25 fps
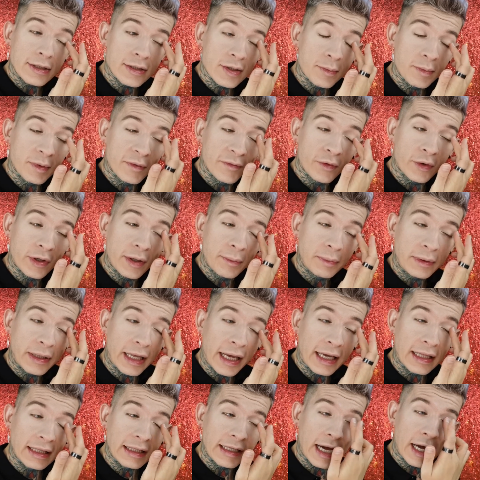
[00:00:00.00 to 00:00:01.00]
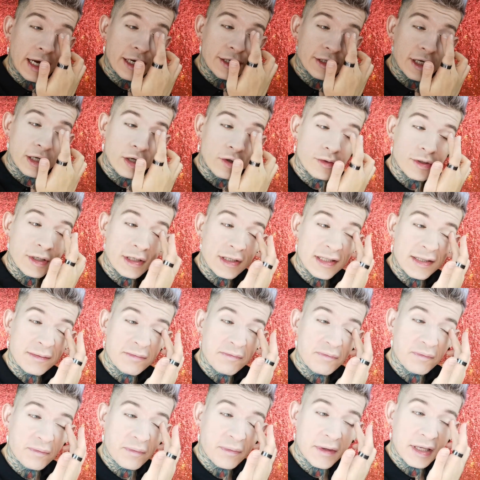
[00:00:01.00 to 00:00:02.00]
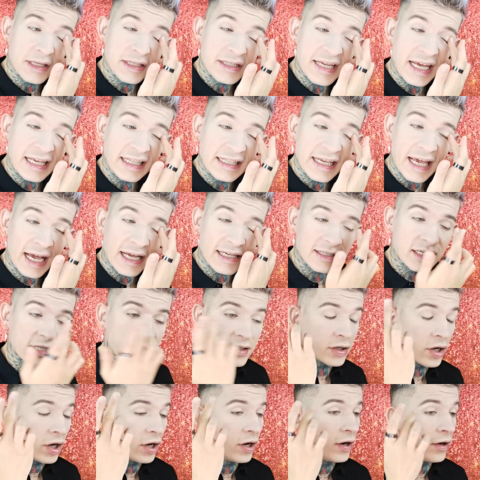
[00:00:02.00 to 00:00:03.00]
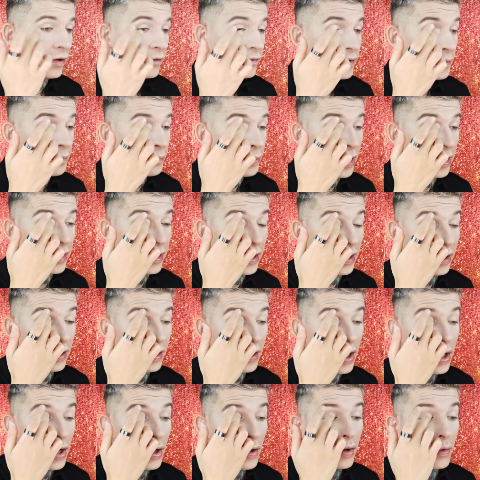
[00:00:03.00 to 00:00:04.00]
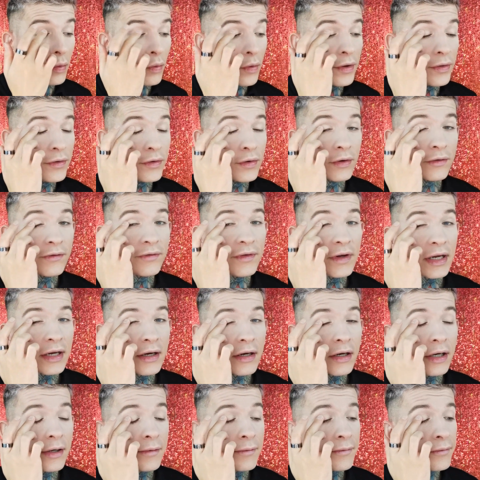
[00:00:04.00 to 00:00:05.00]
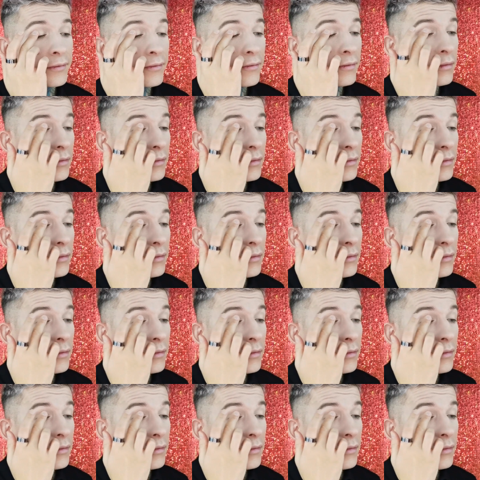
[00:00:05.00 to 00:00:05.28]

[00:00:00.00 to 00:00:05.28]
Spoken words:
so before applying the eyeshadow, just take the excess of the product with your finger.